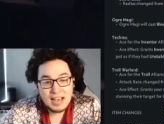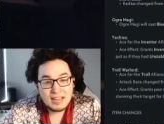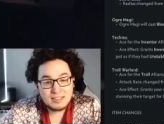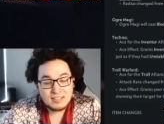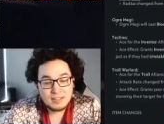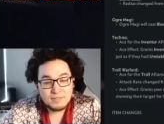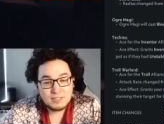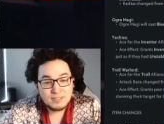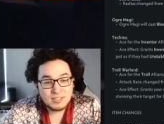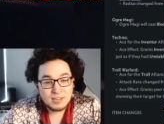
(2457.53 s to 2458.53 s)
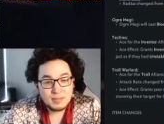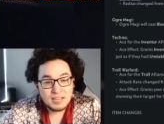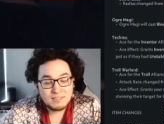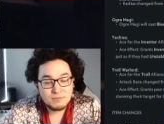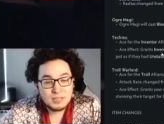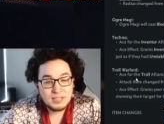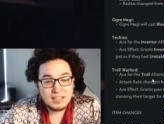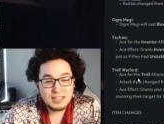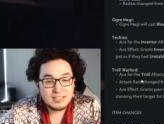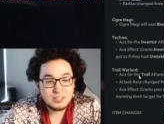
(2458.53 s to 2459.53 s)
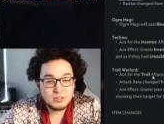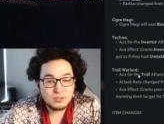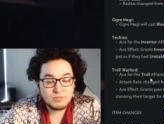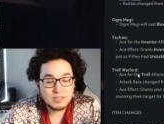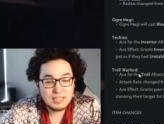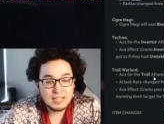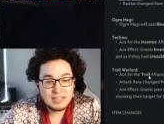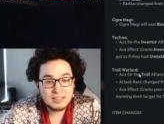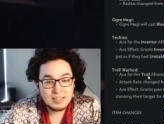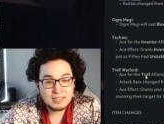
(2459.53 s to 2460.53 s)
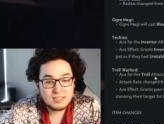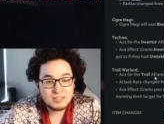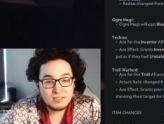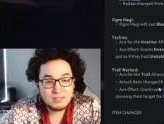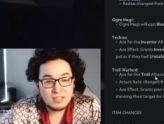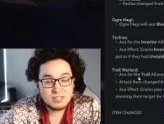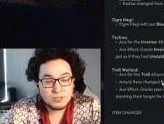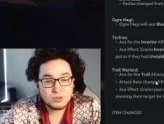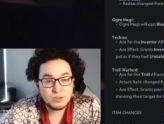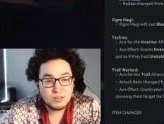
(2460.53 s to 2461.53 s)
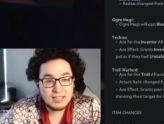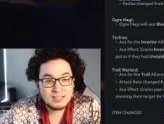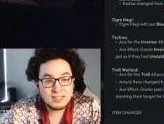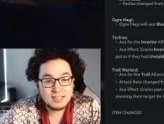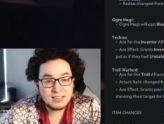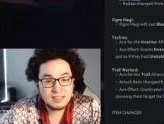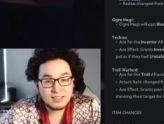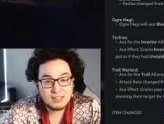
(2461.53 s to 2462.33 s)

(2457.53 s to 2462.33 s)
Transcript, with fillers: added stuff is still going to be kind of weak. Like I still don't really like this troll ace thing.